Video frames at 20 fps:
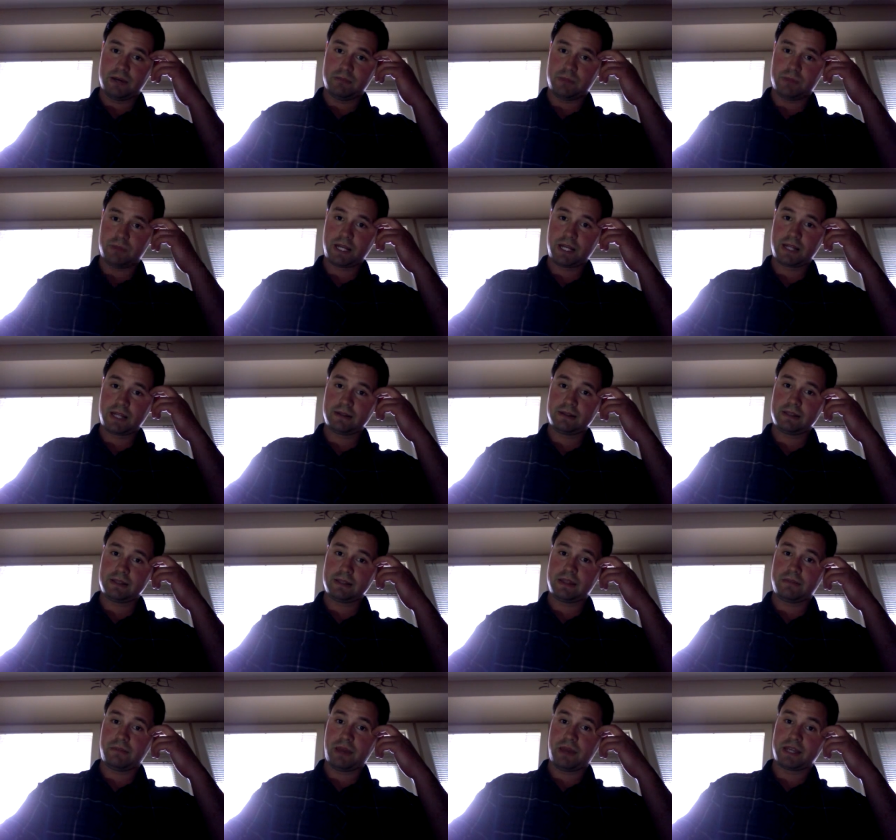particularly
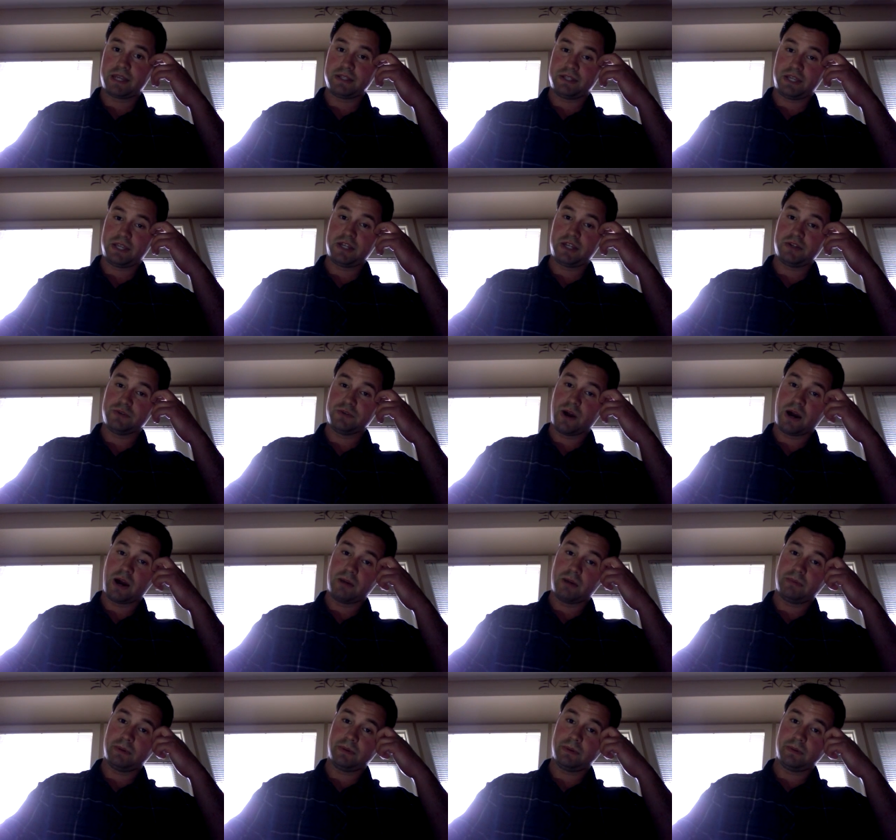the magazine
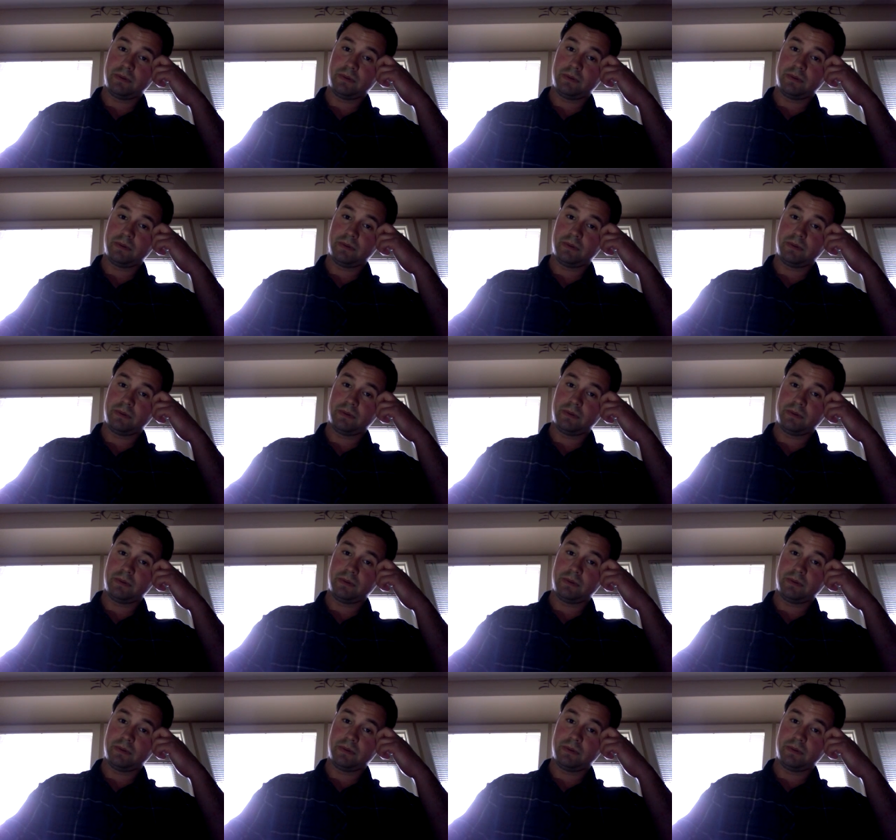drop,